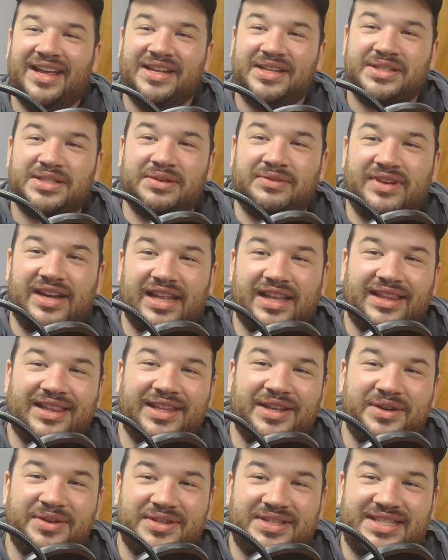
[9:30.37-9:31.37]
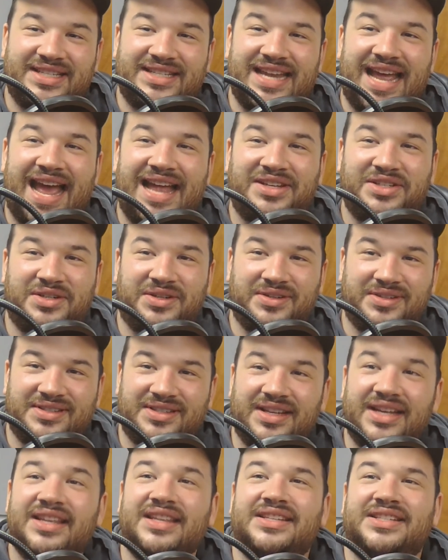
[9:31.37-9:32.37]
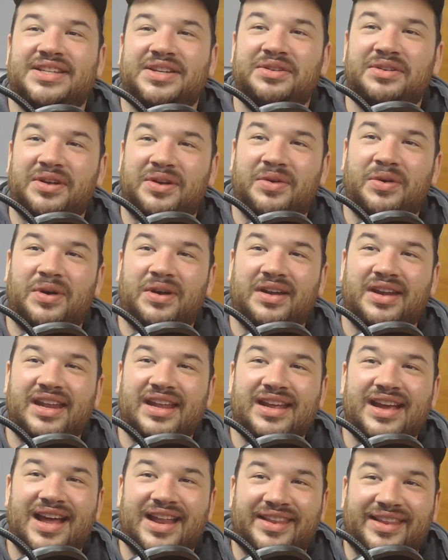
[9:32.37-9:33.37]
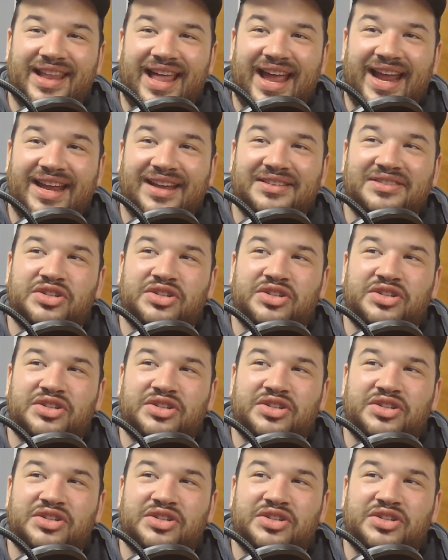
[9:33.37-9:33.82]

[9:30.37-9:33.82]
So many lewd statues. Look at this unicorn neon light.